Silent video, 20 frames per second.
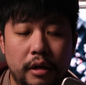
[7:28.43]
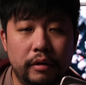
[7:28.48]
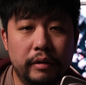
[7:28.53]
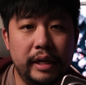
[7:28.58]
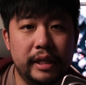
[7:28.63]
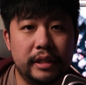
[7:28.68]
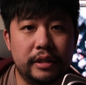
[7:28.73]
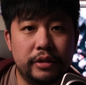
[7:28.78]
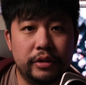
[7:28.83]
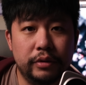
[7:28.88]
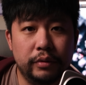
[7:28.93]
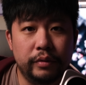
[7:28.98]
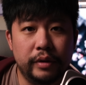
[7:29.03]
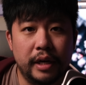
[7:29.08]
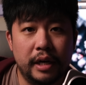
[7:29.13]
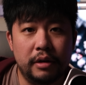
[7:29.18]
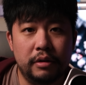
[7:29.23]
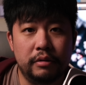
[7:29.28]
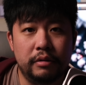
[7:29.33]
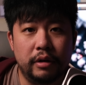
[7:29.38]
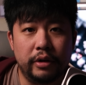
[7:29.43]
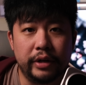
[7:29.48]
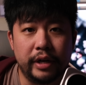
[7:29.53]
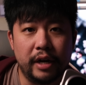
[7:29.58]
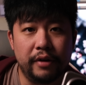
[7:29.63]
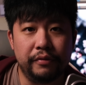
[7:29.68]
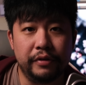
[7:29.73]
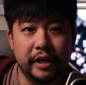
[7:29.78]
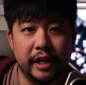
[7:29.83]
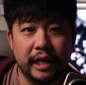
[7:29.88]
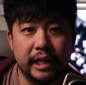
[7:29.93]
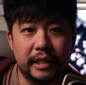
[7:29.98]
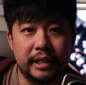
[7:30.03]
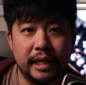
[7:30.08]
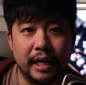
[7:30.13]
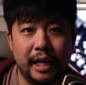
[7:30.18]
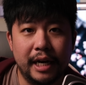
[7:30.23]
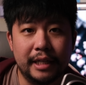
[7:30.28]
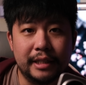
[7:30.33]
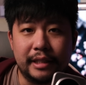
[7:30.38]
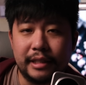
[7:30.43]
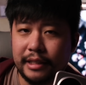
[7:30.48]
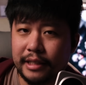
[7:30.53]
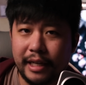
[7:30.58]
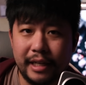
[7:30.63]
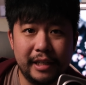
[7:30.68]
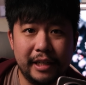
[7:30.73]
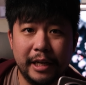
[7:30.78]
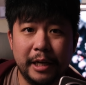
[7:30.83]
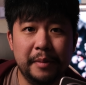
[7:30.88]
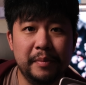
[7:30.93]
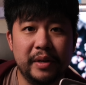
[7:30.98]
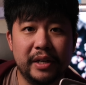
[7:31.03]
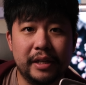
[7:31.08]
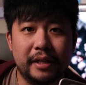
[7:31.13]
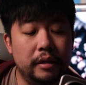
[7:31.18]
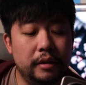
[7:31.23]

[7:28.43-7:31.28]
All right, so now on everyday tasks and gaming.